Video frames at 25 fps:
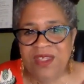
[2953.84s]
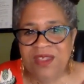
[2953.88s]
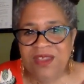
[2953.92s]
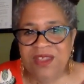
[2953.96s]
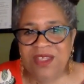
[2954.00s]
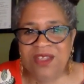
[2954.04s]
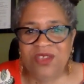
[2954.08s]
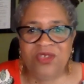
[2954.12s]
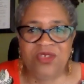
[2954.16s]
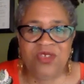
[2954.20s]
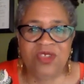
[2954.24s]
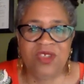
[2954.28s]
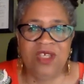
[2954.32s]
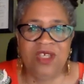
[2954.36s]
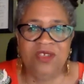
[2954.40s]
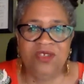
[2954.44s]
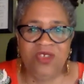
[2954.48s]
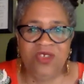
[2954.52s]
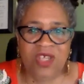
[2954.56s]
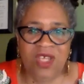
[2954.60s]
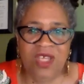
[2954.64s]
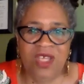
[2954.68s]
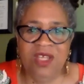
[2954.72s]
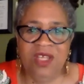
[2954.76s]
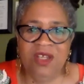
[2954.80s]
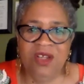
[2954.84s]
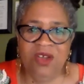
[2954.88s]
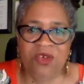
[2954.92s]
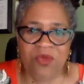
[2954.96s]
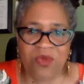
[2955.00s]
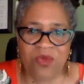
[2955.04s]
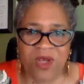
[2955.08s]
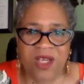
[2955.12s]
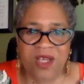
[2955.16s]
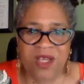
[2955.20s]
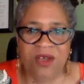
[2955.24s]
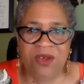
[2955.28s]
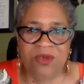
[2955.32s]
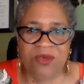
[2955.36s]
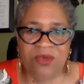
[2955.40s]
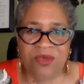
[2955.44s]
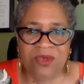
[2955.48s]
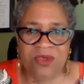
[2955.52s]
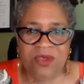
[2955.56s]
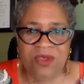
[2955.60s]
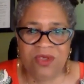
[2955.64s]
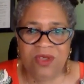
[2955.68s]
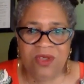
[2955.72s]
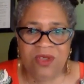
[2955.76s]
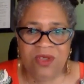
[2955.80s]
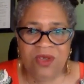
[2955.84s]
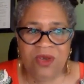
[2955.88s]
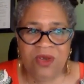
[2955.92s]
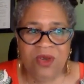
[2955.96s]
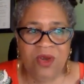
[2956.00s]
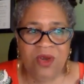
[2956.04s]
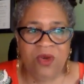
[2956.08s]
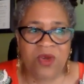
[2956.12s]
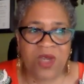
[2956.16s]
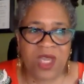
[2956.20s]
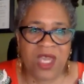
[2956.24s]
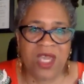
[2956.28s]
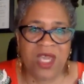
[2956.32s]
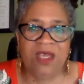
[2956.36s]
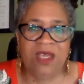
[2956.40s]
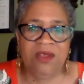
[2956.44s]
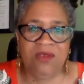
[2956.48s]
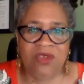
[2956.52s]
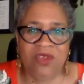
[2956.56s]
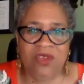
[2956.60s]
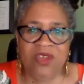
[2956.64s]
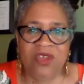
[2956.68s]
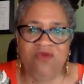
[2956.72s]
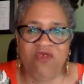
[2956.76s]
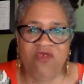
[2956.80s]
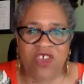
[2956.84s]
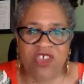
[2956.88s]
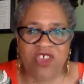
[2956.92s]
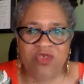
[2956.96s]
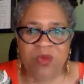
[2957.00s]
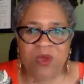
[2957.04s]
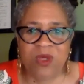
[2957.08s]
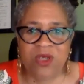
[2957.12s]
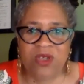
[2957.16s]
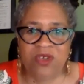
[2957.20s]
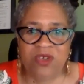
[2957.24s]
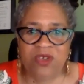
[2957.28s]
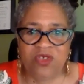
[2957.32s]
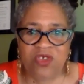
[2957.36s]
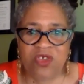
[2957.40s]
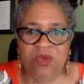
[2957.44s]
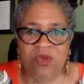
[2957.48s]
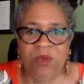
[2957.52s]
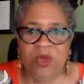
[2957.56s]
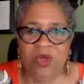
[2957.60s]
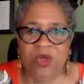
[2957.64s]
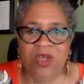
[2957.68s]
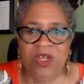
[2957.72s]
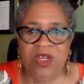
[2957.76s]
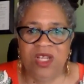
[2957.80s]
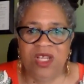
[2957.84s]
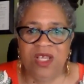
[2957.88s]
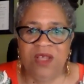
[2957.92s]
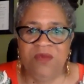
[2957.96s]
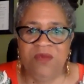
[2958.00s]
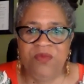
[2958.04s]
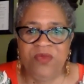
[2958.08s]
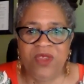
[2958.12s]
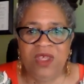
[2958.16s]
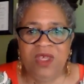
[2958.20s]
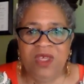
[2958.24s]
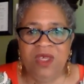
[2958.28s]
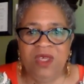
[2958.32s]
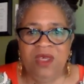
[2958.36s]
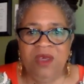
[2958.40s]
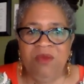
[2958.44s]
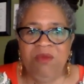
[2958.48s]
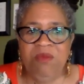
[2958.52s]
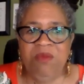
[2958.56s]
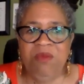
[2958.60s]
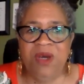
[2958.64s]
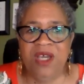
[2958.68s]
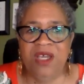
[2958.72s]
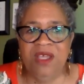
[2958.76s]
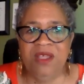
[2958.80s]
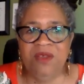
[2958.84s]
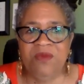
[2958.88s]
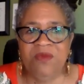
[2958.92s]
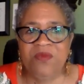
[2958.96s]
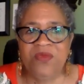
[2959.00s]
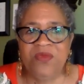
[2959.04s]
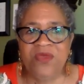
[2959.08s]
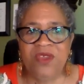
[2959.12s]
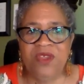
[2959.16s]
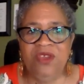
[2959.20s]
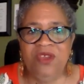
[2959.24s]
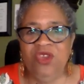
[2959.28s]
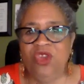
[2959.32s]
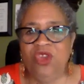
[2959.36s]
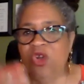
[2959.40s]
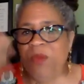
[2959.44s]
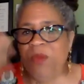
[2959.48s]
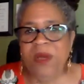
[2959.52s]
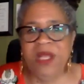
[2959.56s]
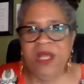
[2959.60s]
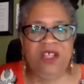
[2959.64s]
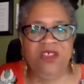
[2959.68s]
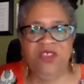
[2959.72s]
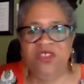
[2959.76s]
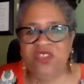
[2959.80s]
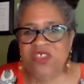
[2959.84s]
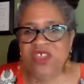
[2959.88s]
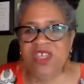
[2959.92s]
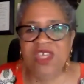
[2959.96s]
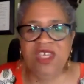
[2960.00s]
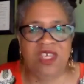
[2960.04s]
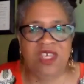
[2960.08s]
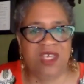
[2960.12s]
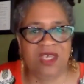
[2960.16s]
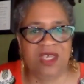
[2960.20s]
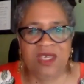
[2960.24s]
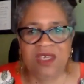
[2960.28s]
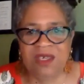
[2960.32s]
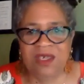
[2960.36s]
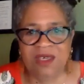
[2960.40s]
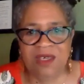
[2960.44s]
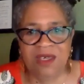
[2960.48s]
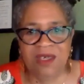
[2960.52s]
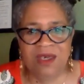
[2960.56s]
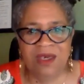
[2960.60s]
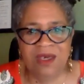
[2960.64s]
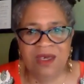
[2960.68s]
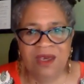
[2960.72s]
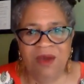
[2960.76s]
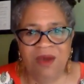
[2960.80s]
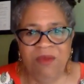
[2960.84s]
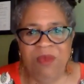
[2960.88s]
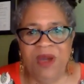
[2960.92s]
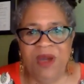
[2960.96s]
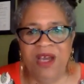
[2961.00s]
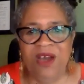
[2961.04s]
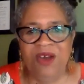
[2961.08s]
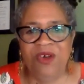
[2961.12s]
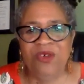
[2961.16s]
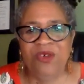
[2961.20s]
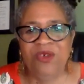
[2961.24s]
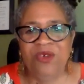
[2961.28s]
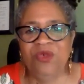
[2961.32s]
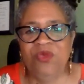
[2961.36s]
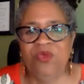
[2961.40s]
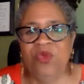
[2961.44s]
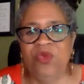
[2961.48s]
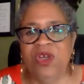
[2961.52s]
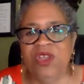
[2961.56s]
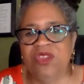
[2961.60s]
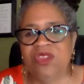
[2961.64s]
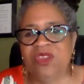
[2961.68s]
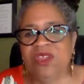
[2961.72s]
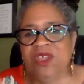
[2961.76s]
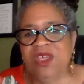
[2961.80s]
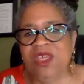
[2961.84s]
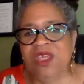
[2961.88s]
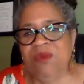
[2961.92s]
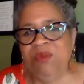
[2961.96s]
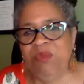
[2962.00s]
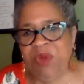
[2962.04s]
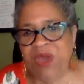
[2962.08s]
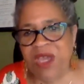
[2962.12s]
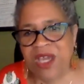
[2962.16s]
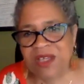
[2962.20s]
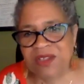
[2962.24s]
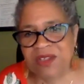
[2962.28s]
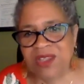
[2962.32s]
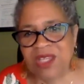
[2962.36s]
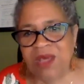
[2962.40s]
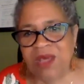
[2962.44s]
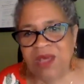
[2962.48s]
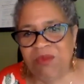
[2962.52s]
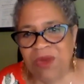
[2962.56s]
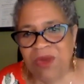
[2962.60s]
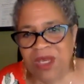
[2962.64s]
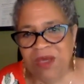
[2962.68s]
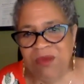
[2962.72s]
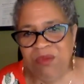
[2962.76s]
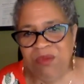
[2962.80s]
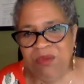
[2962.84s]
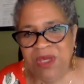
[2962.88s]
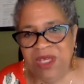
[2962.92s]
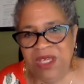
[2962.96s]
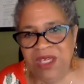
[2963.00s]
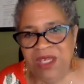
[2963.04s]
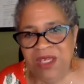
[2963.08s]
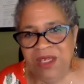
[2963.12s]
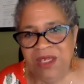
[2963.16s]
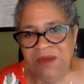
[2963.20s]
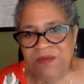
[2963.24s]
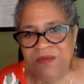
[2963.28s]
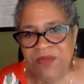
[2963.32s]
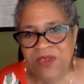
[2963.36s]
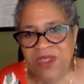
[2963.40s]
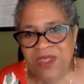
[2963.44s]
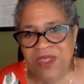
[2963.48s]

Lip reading: this intent around, okay, the investment in this community, but nobody thinking about what the impact that might be,